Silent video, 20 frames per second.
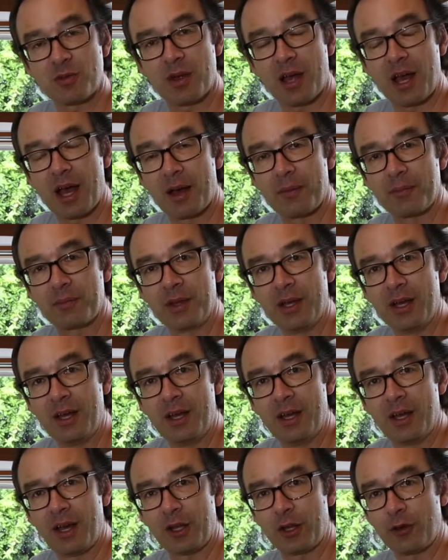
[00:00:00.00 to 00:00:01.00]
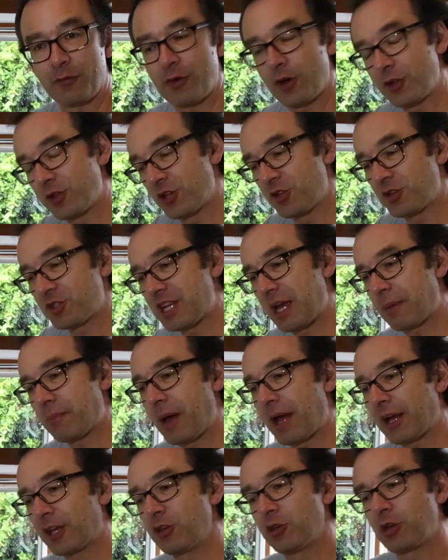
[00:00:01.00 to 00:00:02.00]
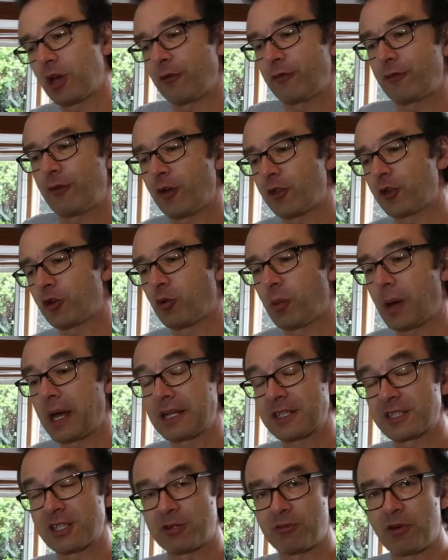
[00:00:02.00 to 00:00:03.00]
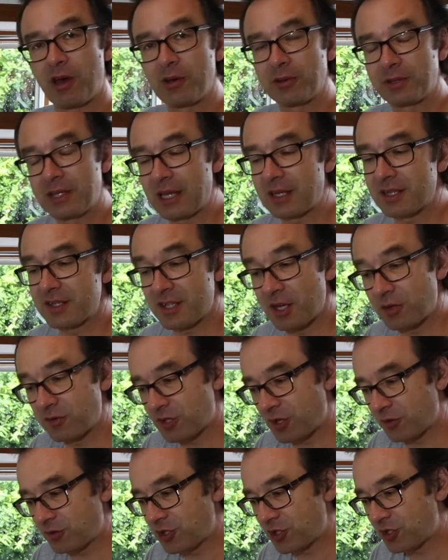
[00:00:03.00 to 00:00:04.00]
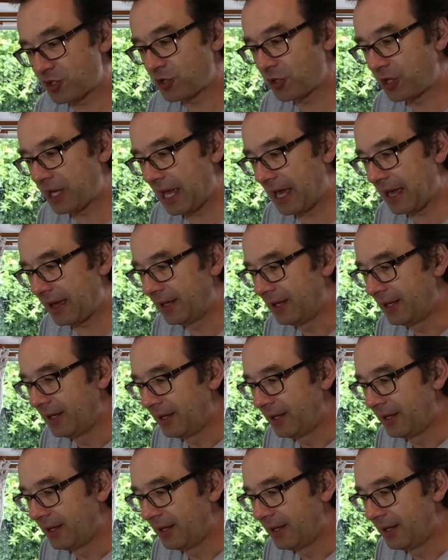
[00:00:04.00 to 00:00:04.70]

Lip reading: and the further you step back you go further away into the road then, so just stood here